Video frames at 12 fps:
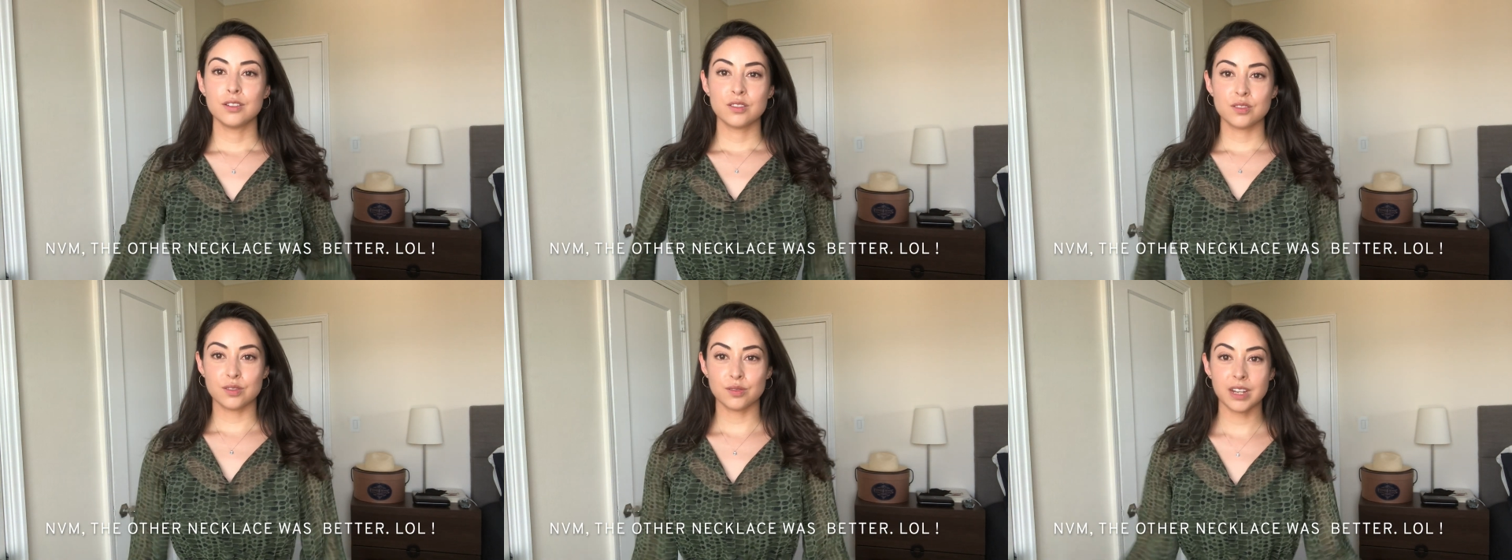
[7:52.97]

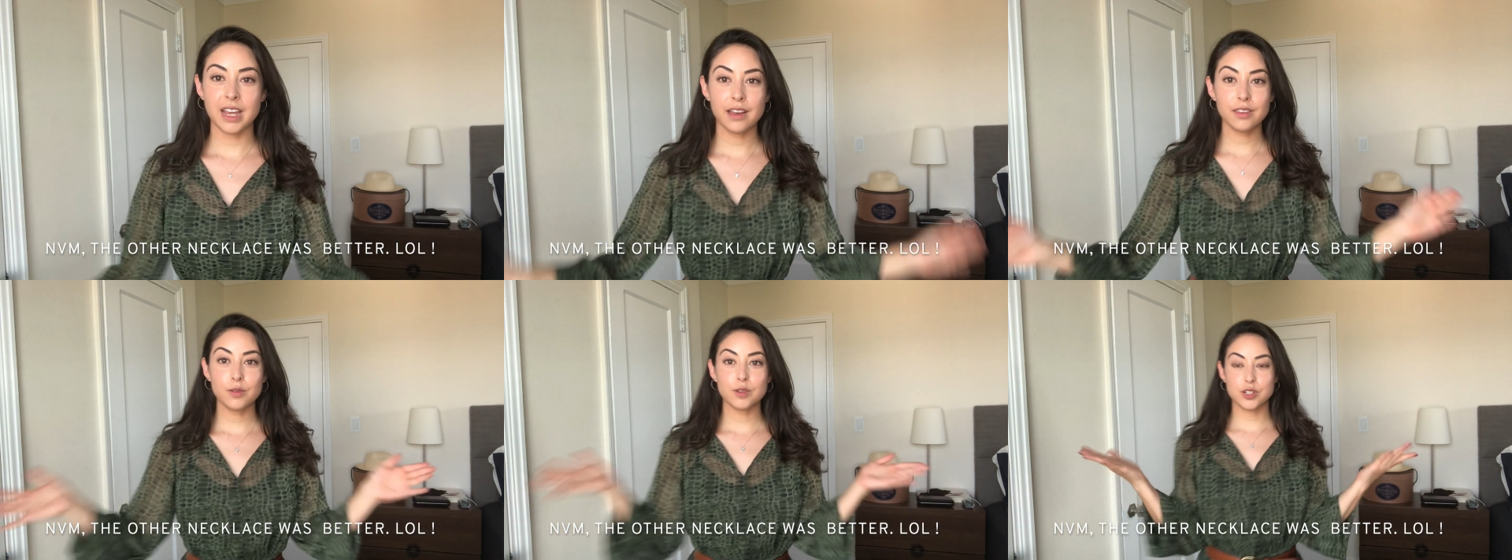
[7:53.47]
So
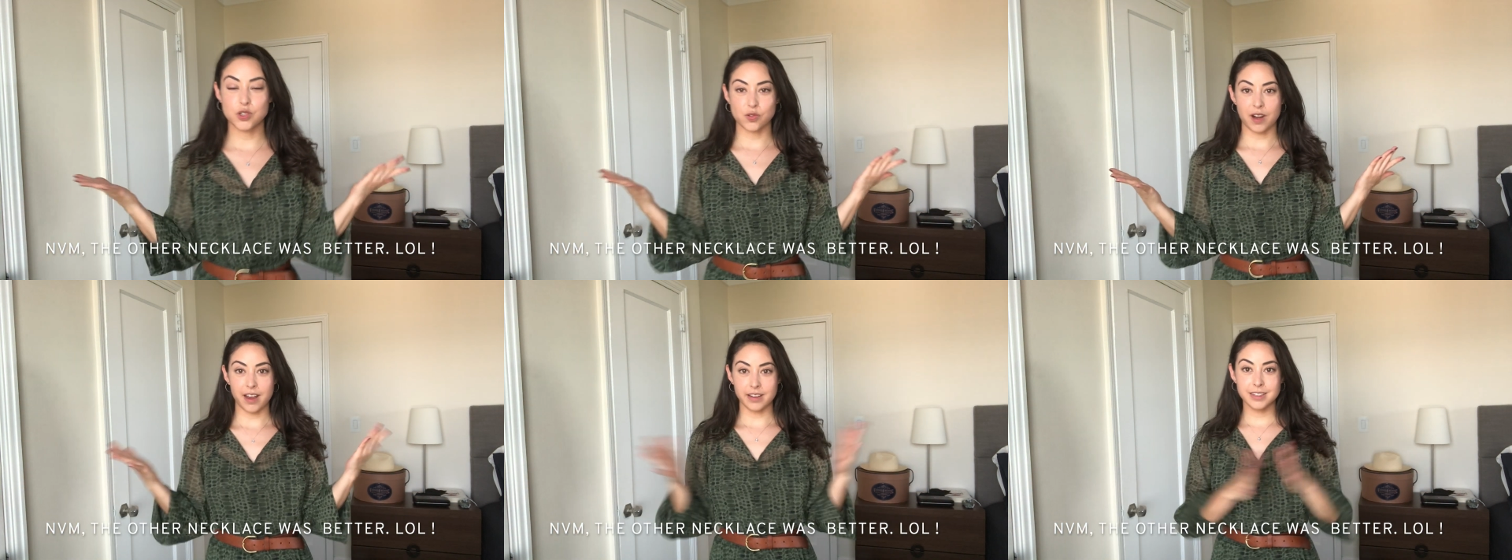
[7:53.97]
now that we're
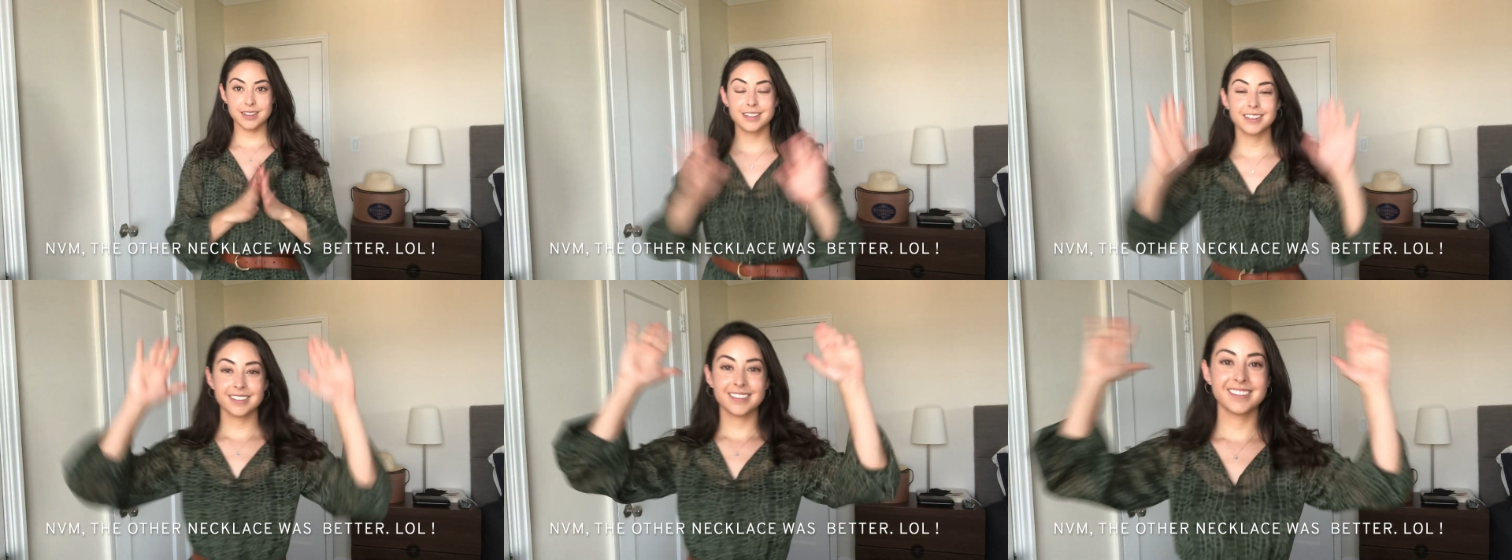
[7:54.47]
dressed,